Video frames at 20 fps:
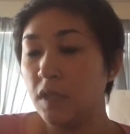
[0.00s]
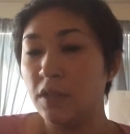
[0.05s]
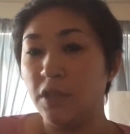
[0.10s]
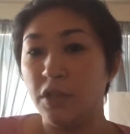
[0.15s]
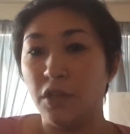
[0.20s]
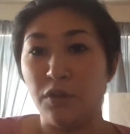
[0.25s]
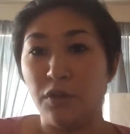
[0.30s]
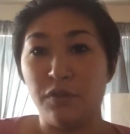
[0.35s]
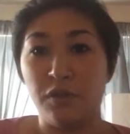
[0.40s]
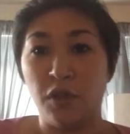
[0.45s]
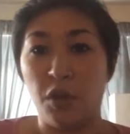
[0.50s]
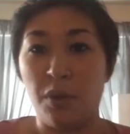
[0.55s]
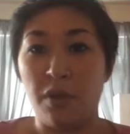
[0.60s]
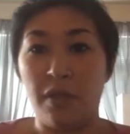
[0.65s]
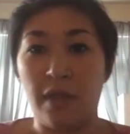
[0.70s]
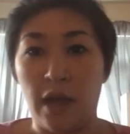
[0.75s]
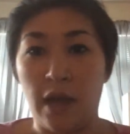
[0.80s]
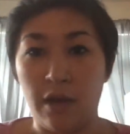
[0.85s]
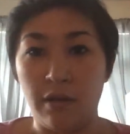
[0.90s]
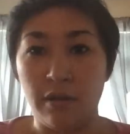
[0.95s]
you know, flow
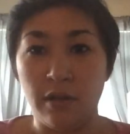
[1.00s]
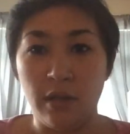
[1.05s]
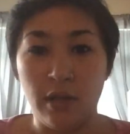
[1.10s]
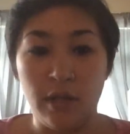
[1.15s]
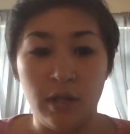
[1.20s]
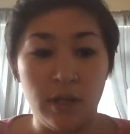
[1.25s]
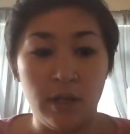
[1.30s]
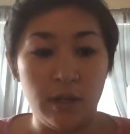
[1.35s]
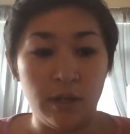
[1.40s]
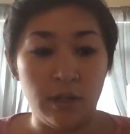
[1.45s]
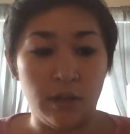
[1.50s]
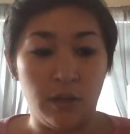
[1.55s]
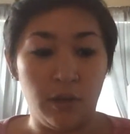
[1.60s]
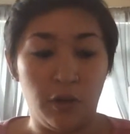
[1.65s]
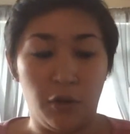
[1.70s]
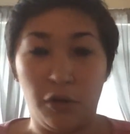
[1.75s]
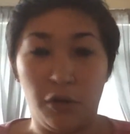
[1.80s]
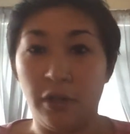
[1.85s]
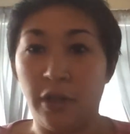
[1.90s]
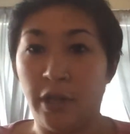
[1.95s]
without
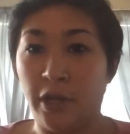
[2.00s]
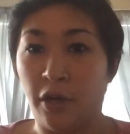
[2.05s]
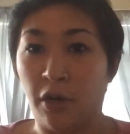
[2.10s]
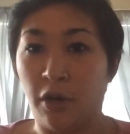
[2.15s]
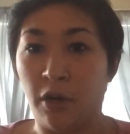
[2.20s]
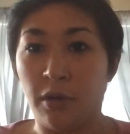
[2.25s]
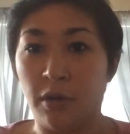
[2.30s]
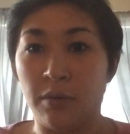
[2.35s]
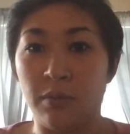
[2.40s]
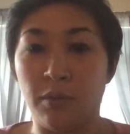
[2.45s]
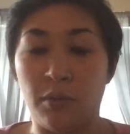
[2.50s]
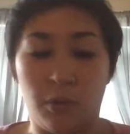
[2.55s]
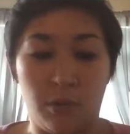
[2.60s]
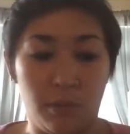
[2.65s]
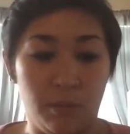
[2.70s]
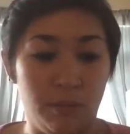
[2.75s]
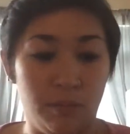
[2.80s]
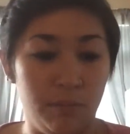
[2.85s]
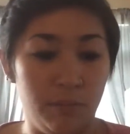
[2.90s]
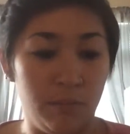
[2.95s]
gurgling
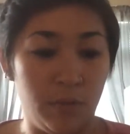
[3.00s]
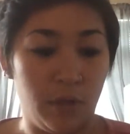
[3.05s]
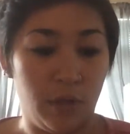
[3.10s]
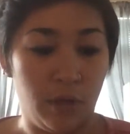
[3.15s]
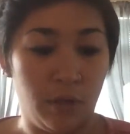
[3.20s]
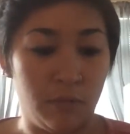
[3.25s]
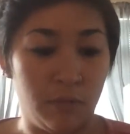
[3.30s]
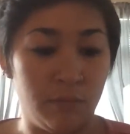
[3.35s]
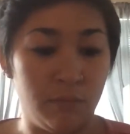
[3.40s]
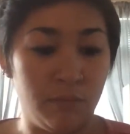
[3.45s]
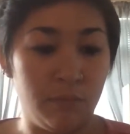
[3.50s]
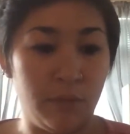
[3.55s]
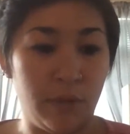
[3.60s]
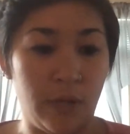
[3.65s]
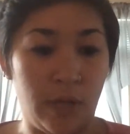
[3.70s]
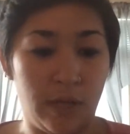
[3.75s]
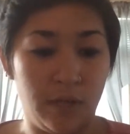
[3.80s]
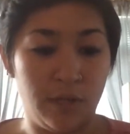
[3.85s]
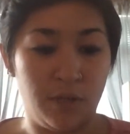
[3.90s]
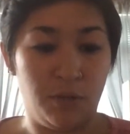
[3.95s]
or you know,
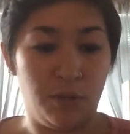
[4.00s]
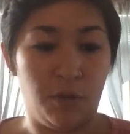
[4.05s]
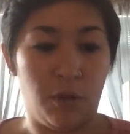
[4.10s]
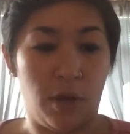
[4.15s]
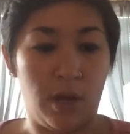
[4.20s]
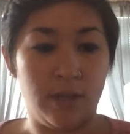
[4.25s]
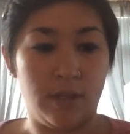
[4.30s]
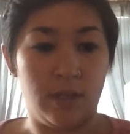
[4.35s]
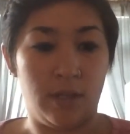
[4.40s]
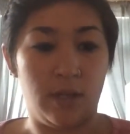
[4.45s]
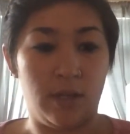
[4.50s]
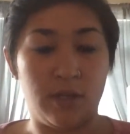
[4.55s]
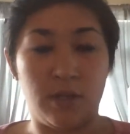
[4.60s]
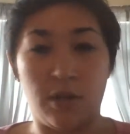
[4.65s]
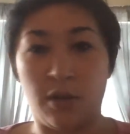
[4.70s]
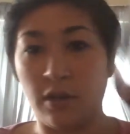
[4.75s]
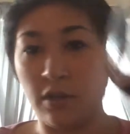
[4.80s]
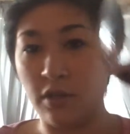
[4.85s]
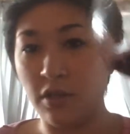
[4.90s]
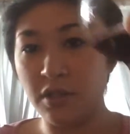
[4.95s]
getting too crazy.
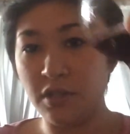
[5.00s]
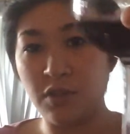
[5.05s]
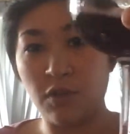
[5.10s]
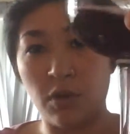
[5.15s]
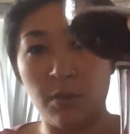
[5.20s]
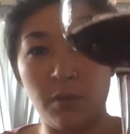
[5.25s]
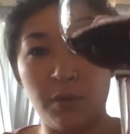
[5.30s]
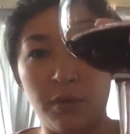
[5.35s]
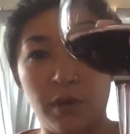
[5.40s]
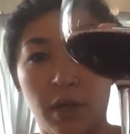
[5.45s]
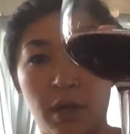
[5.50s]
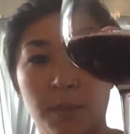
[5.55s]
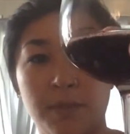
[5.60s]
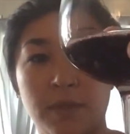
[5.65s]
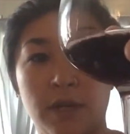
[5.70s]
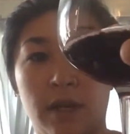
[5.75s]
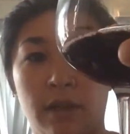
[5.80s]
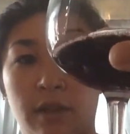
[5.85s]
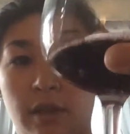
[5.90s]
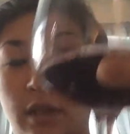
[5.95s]
So it looks normal when it comes
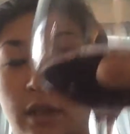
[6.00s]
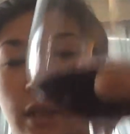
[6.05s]
out of the